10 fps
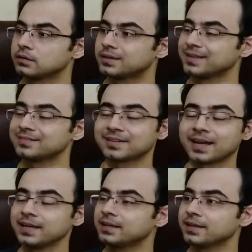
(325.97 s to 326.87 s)
There's
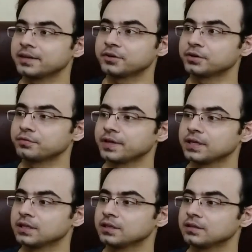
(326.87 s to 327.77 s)
likely a
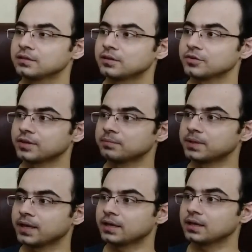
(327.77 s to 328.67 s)
reveal or
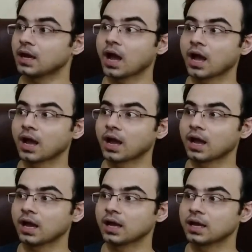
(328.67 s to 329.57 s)
something.
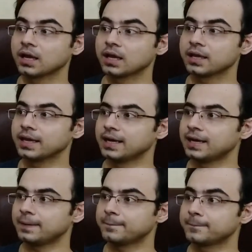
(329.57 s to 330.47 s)
Yeah.